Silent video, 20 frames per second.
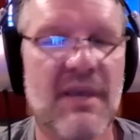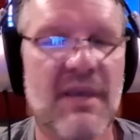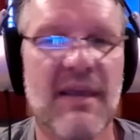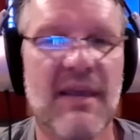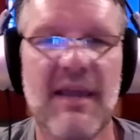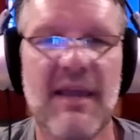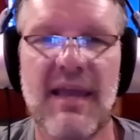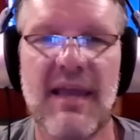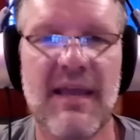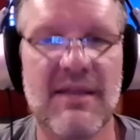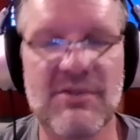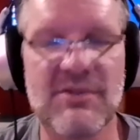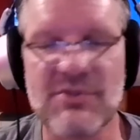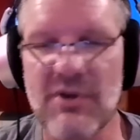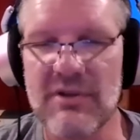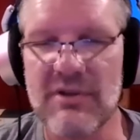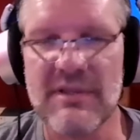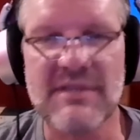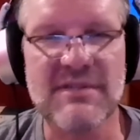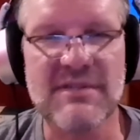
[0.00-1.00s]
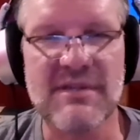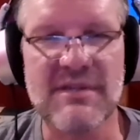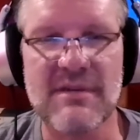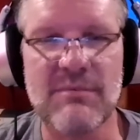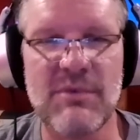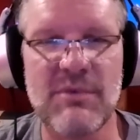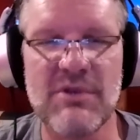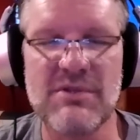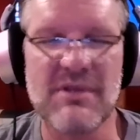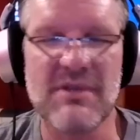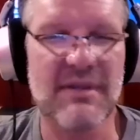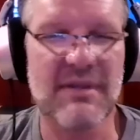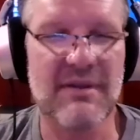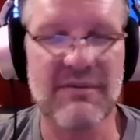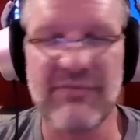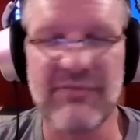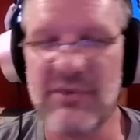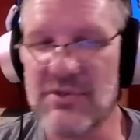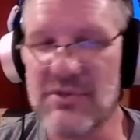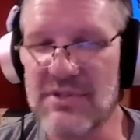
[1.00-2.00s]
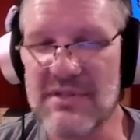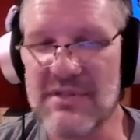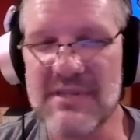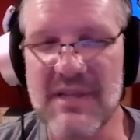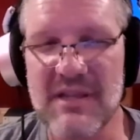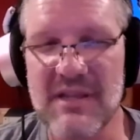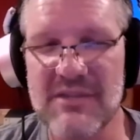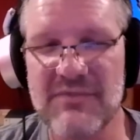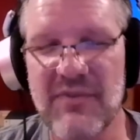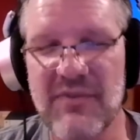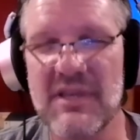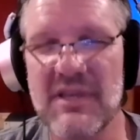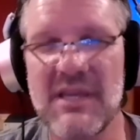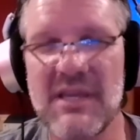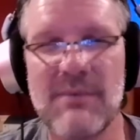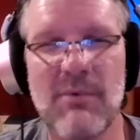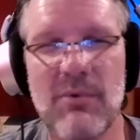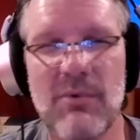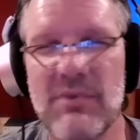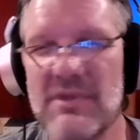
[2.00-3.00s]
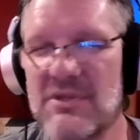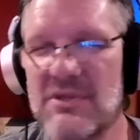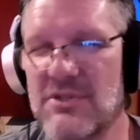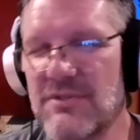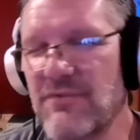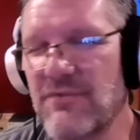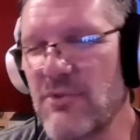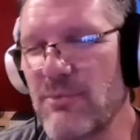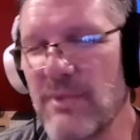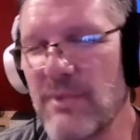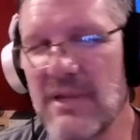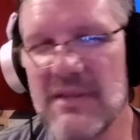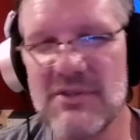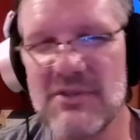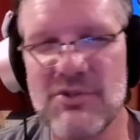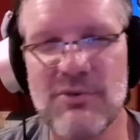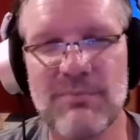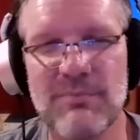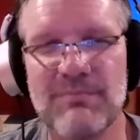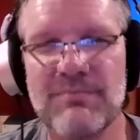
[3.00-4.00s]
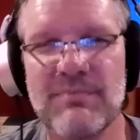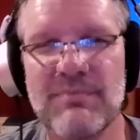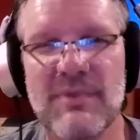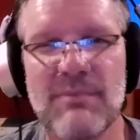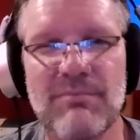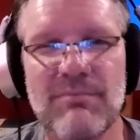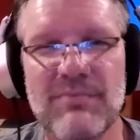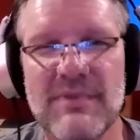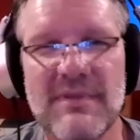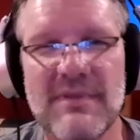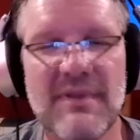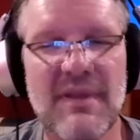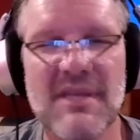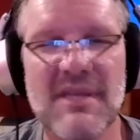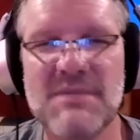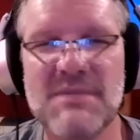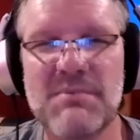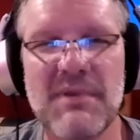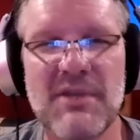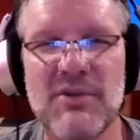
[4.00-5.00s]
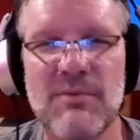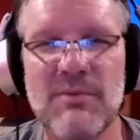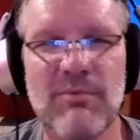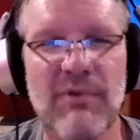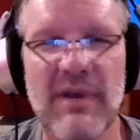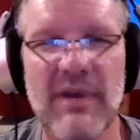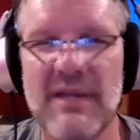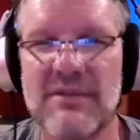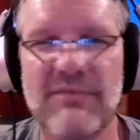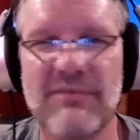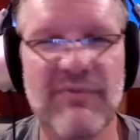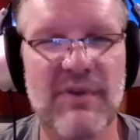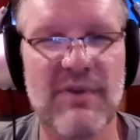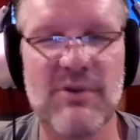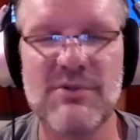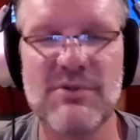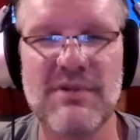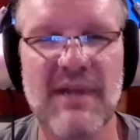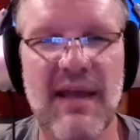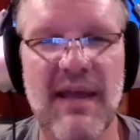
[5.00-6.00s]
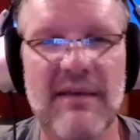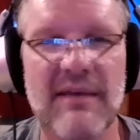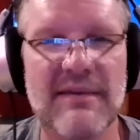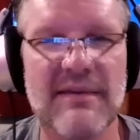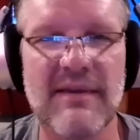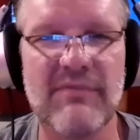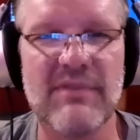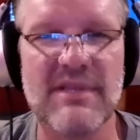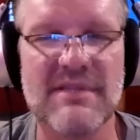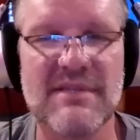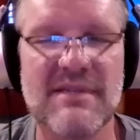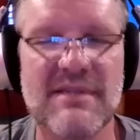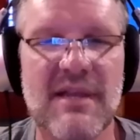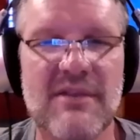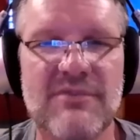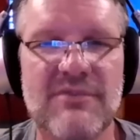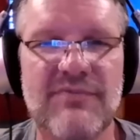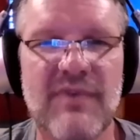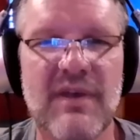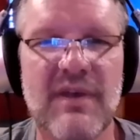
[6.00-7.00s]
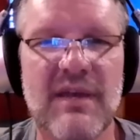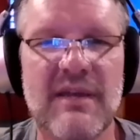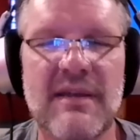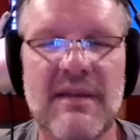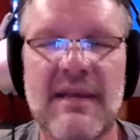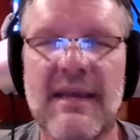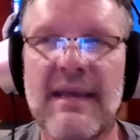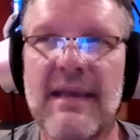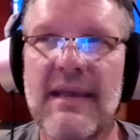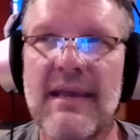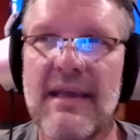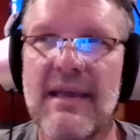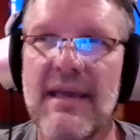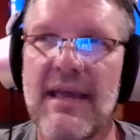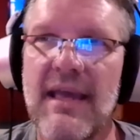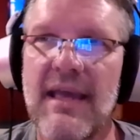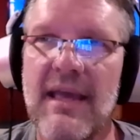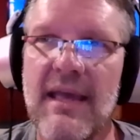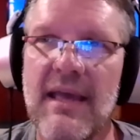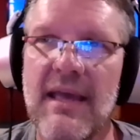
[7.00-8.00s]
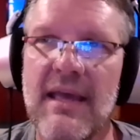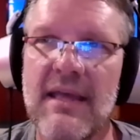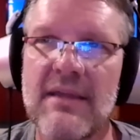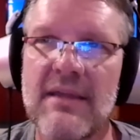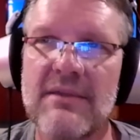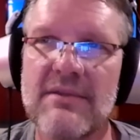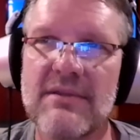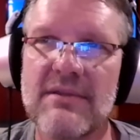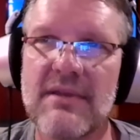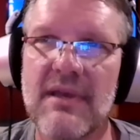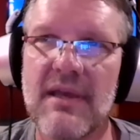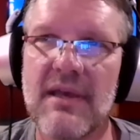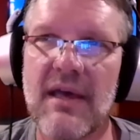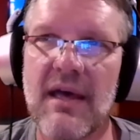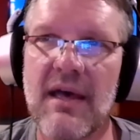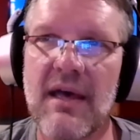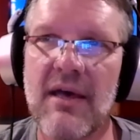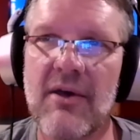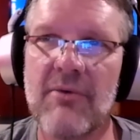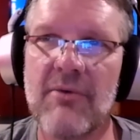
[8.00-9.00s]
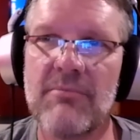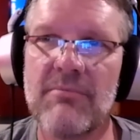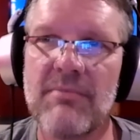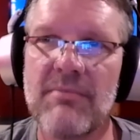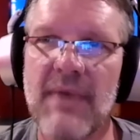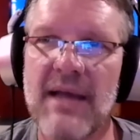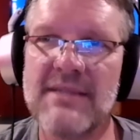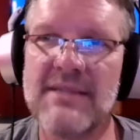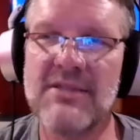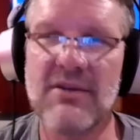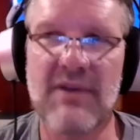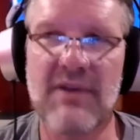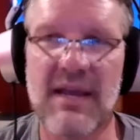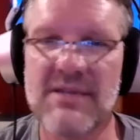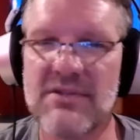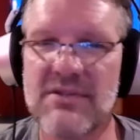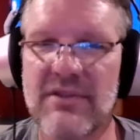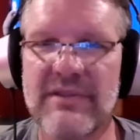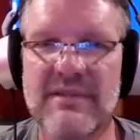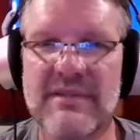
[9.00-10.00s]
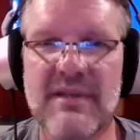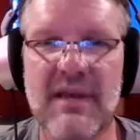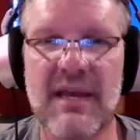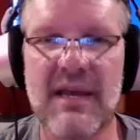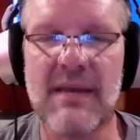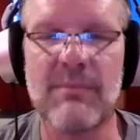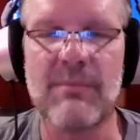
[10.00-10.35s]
and start listening to music, and at first it sounds funky, but within just a few minutes, the DSP in your brain figures it out and everything sounds fine. And I tell guys all the time, I